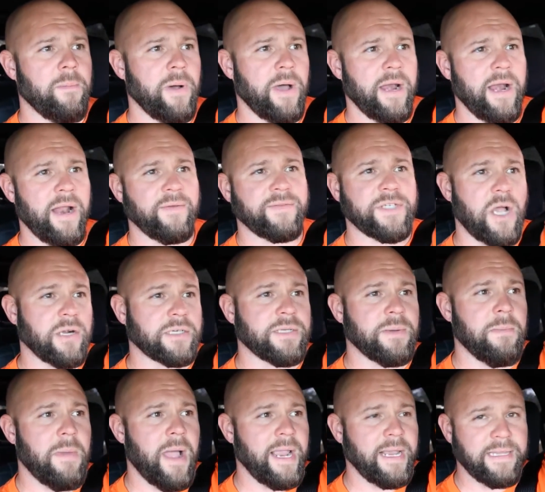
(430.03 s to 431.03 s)
But I've
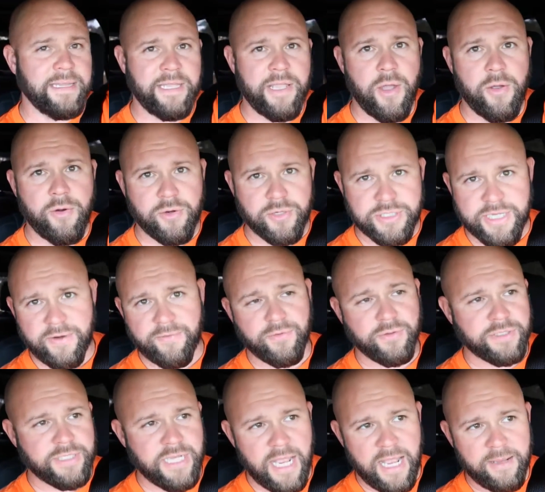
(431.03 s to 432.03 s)
talked to Mike, the owner,
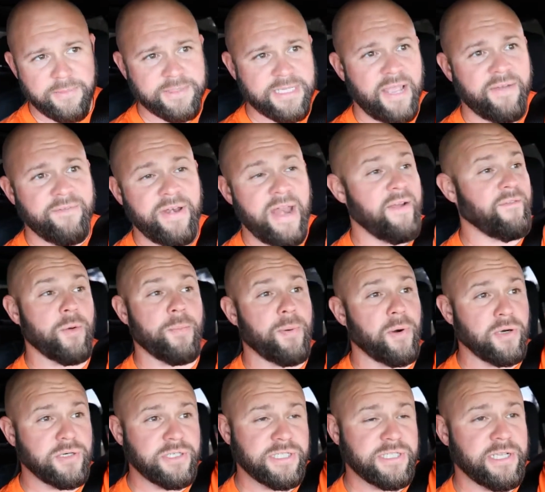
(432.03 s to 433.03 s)
several times. I've never
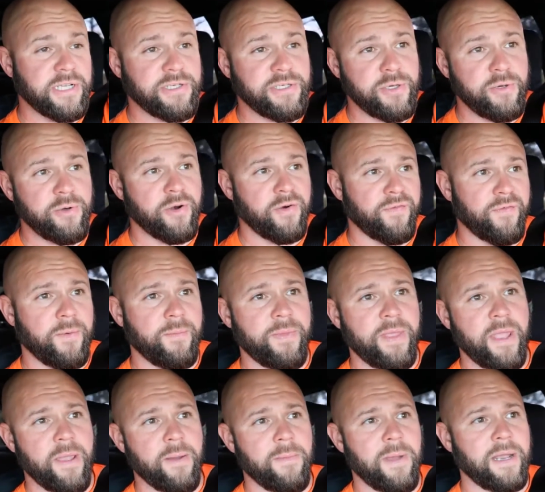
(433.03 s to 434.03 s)
purchased a tuner
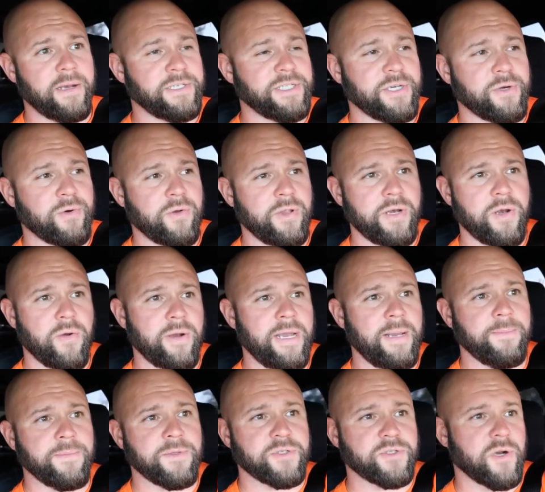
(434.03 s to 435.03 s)
from them. I generally don't
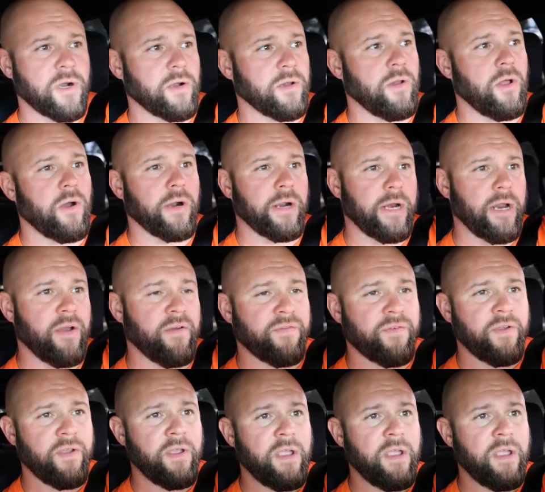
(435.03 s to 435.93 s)
keep the truck long enough